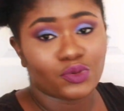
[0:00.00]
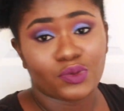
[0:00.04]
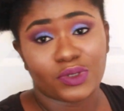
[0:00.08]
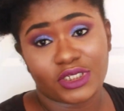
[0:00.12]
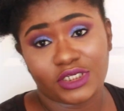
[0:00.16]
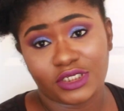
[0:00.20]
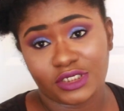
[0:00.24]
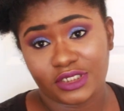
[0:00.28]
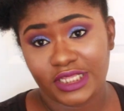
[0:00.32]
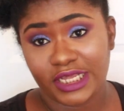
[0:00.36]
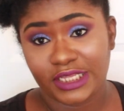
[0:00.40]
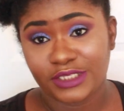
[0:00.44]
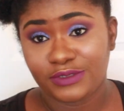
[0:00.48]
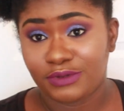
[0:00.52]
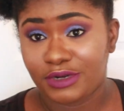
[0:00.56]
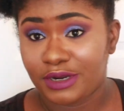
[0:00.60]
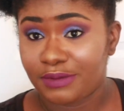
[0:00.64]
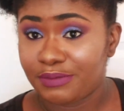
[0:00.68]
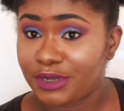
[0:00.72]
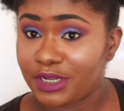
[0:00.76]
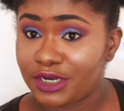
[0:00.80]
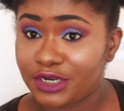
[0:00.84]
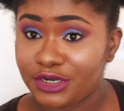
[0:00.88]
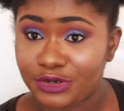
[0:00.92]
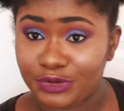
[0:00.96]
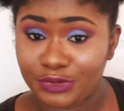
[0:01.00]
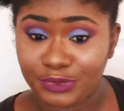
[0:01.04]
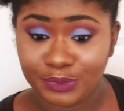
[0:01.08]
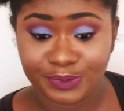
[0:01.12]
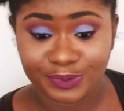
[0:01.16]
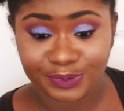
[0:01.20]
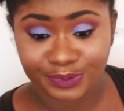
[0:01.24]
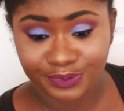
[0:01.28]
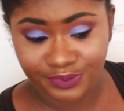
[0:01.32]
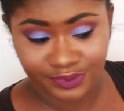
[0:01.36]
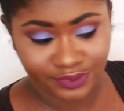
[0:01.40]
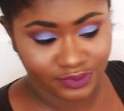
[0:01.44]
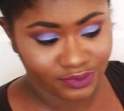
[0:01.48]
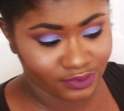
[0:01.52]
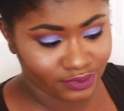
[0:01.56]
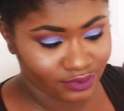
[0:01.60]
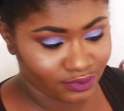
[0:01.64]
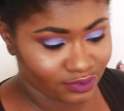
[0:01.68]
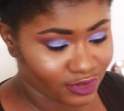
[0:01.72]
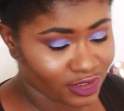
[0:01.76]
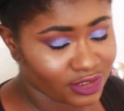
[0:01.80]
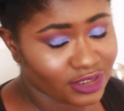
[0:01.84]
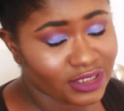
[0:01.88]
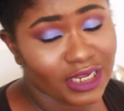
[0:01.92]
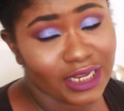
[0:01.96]
which that's what I'm gonna do,
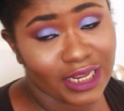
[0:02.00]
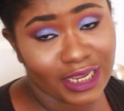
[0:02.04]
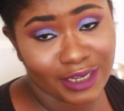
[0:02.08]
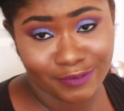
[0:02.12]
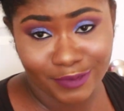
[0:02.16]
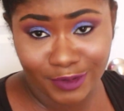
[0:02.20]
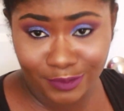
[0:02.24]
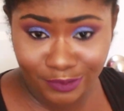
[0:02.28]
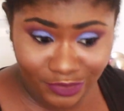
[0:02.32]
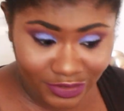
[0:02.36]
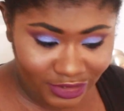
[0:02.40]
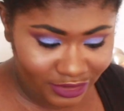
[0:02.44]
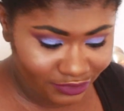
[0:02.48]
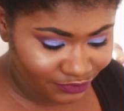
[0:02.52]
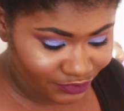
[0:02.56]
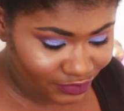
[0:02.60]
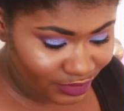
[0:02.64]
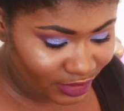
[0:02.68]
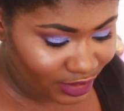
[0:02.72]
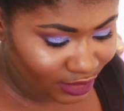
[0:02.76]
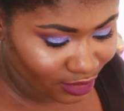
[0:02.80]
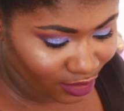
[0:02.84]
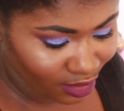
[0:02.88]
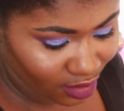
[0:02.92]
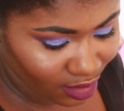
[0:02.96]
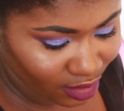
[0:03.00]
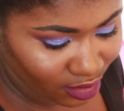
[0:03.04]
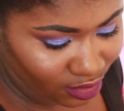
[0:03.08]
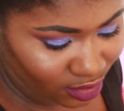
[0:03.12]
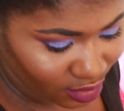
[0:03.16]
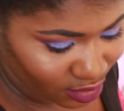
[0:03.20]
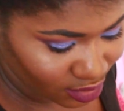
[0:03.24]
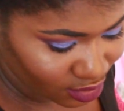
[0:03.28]
because I like my braids really long.